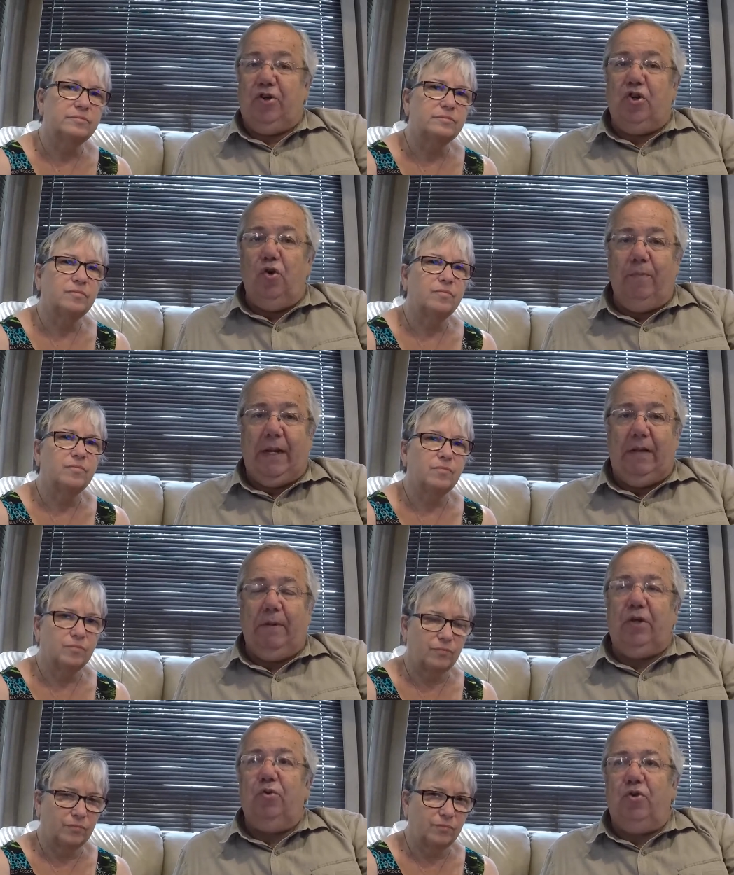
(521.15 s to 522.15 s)
Speaker 1: too many. But
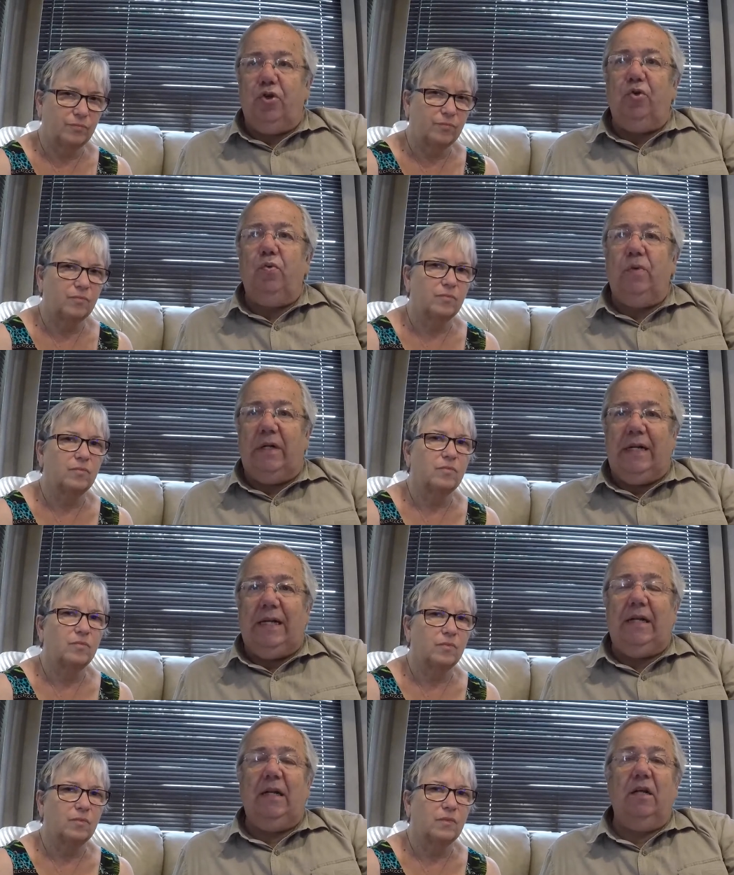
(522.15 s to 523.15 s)
you do
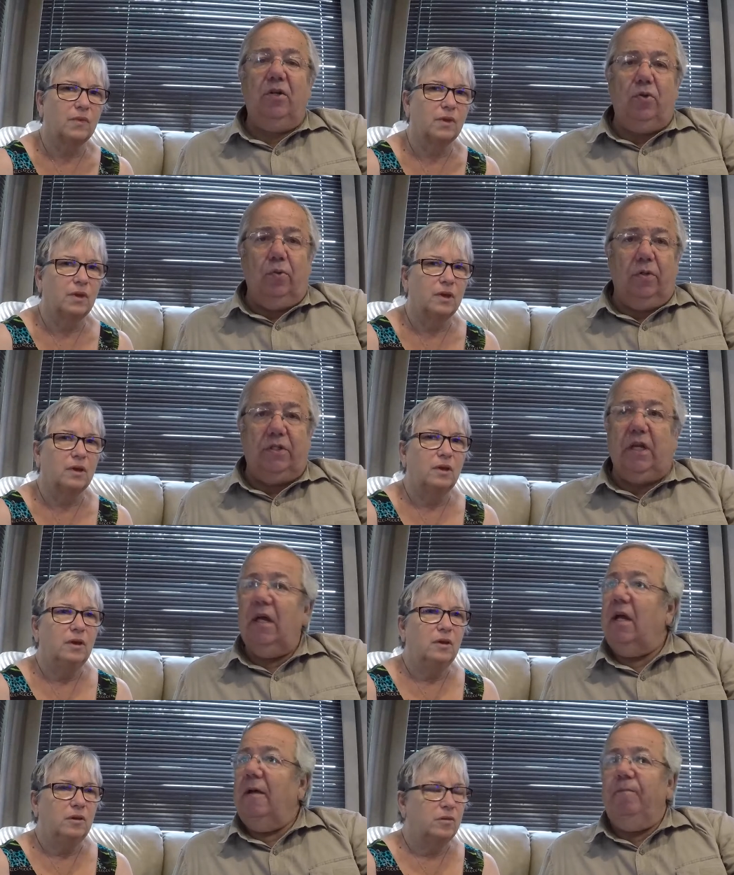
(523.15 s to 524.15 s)
need tools.
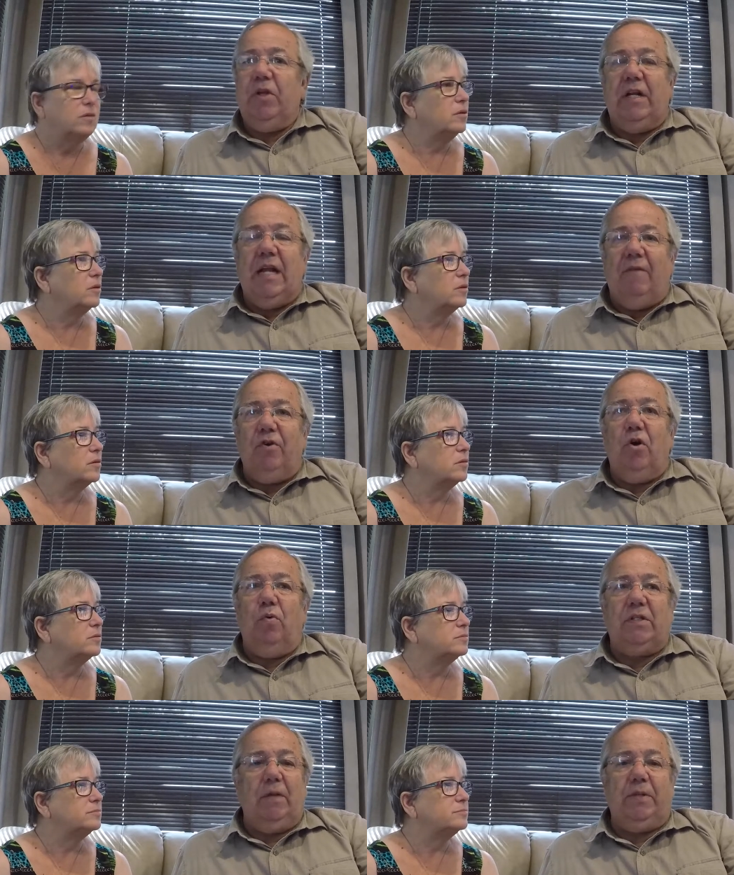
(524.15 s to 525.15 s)
You never know when
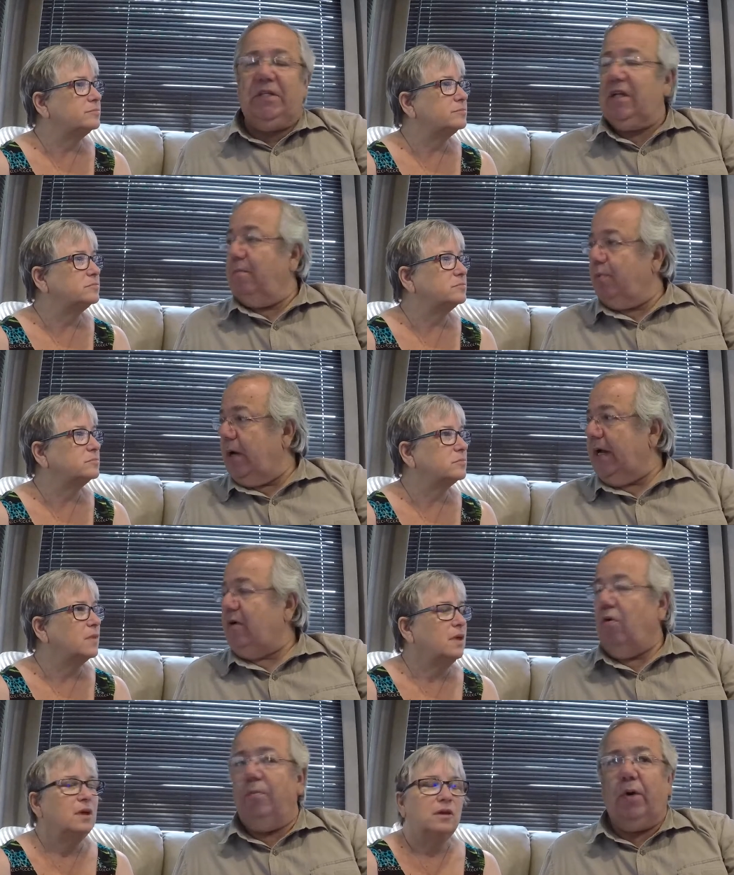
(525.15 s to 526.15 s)
something's going to break
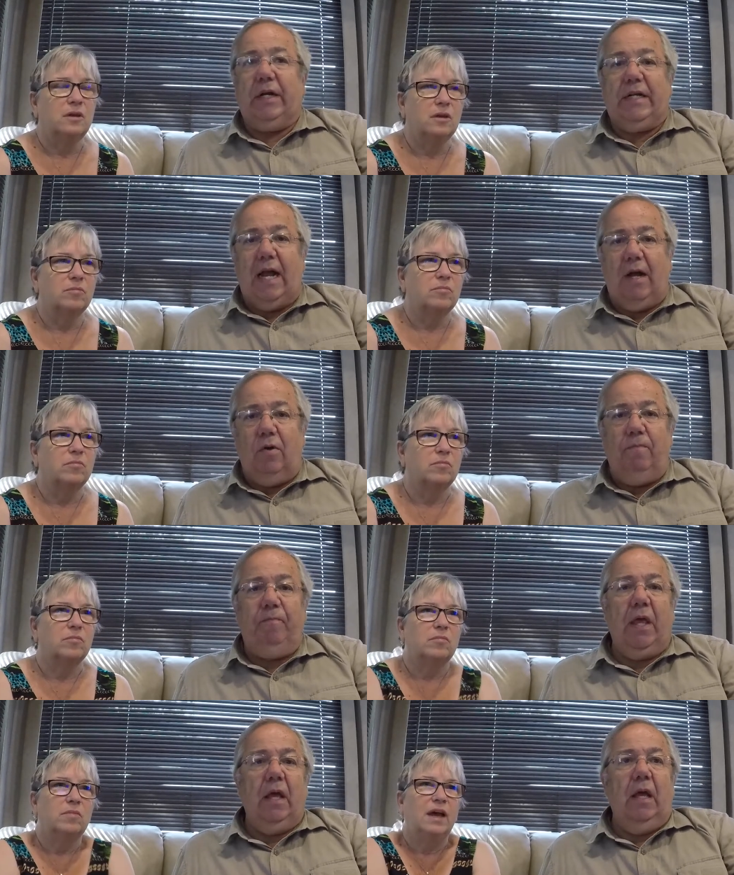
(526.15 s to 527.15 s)
or break hmm. down.
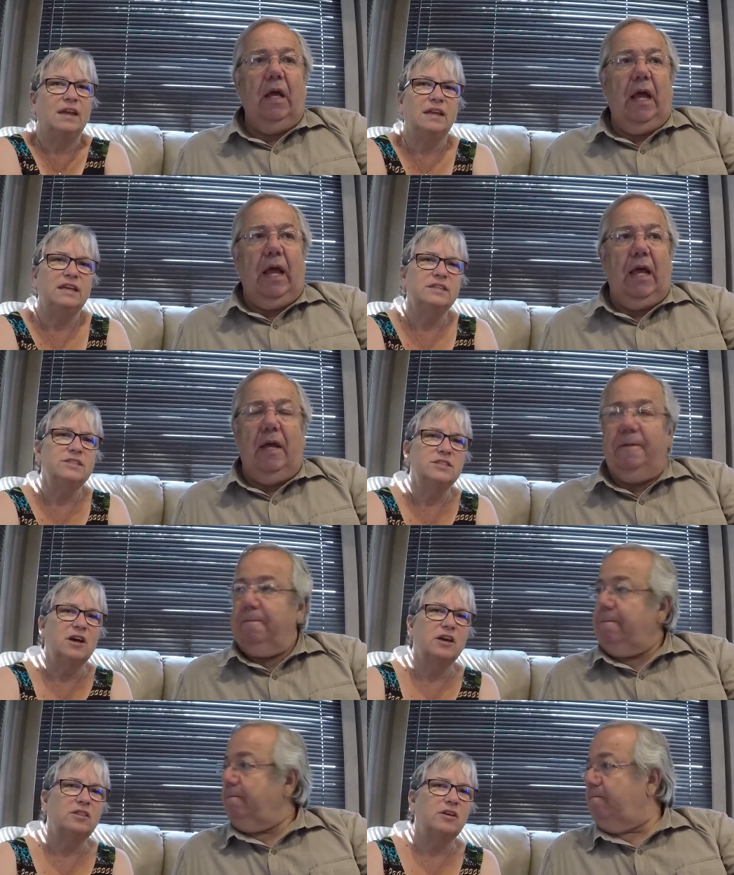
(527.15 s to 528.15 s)
Speaker 2: And
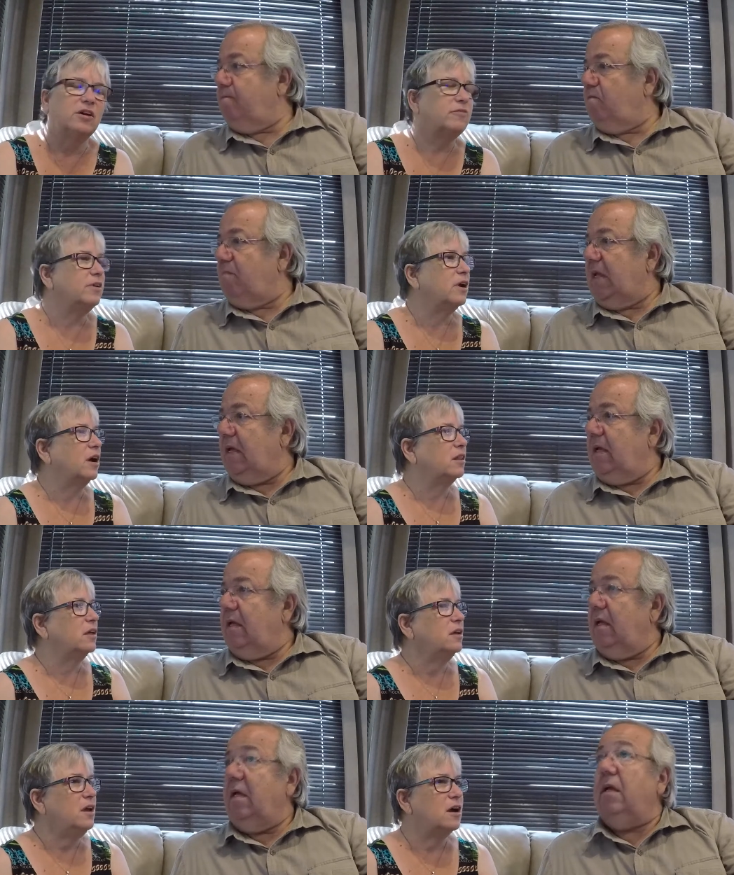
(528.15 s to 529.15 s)
inside the RV, I
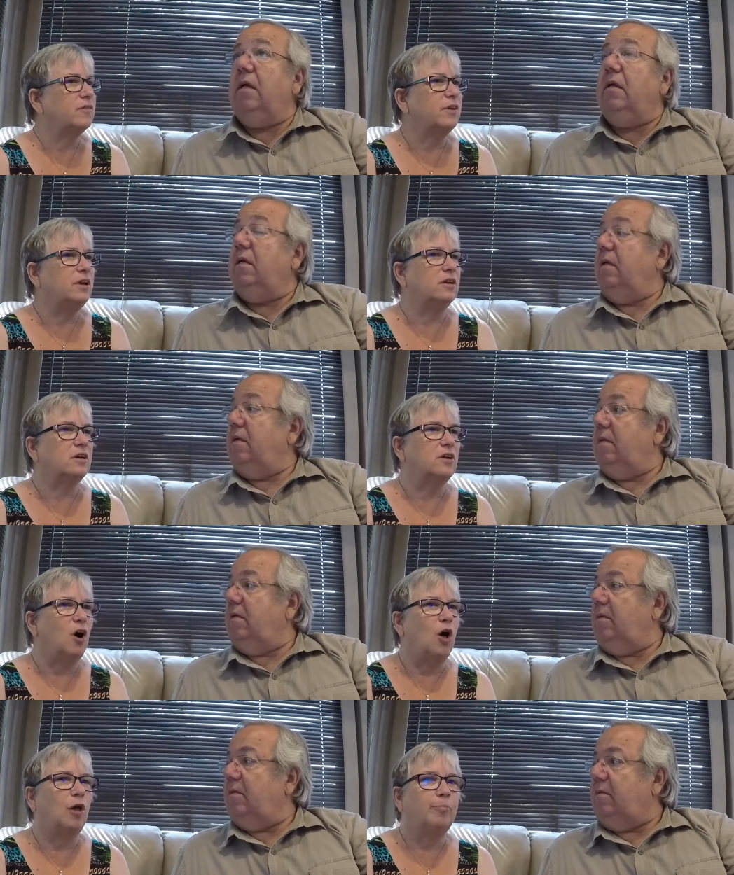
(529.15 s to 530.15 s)
like having an
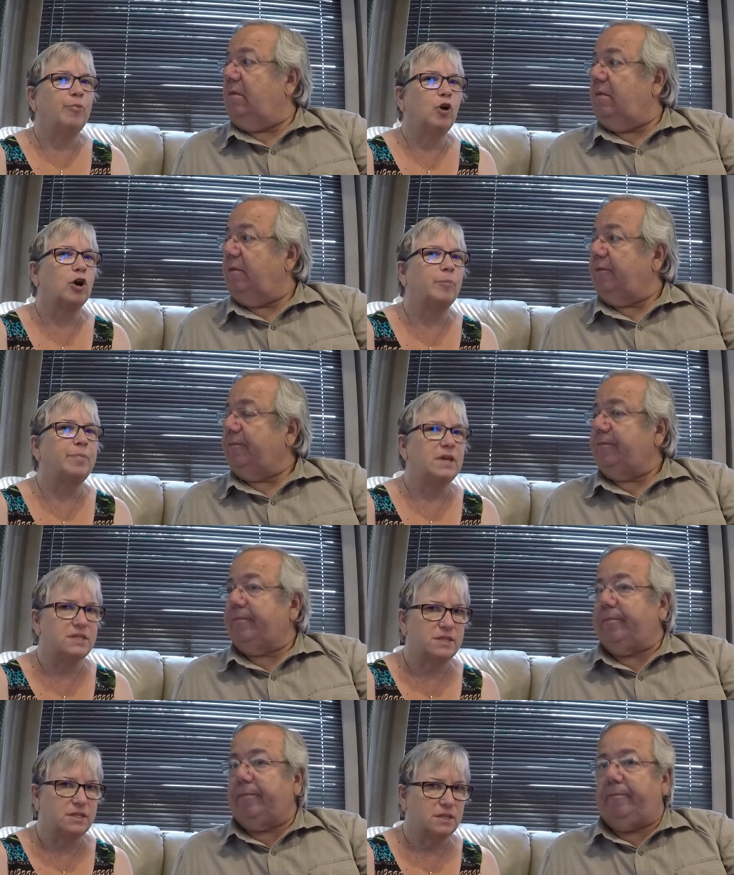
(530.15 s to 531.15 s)

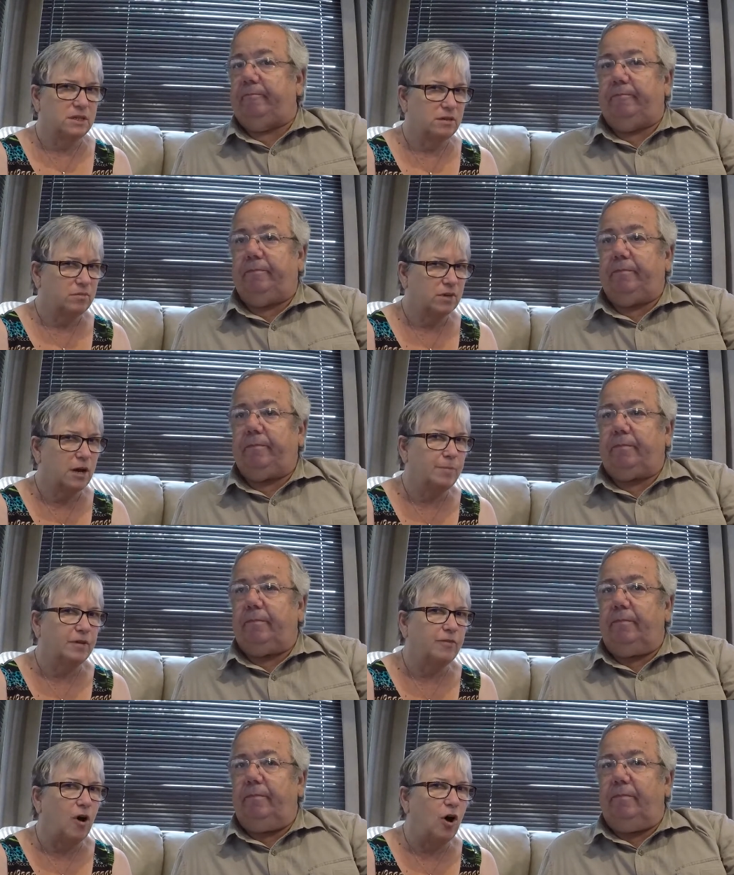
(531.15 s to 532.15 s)
all-purpose, couple
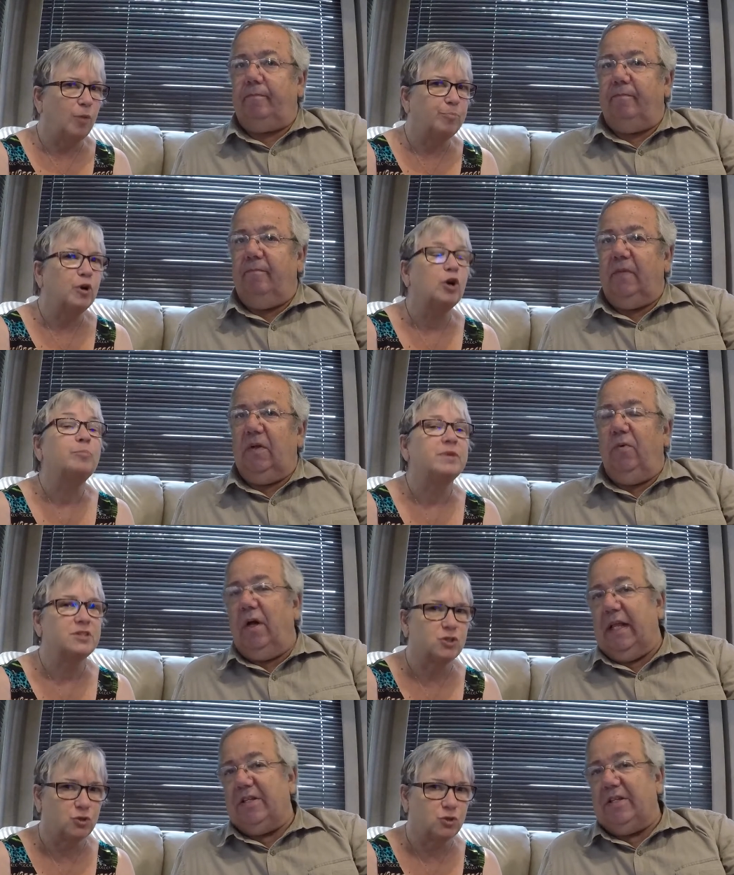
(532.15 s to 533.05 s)
of all-purpose well,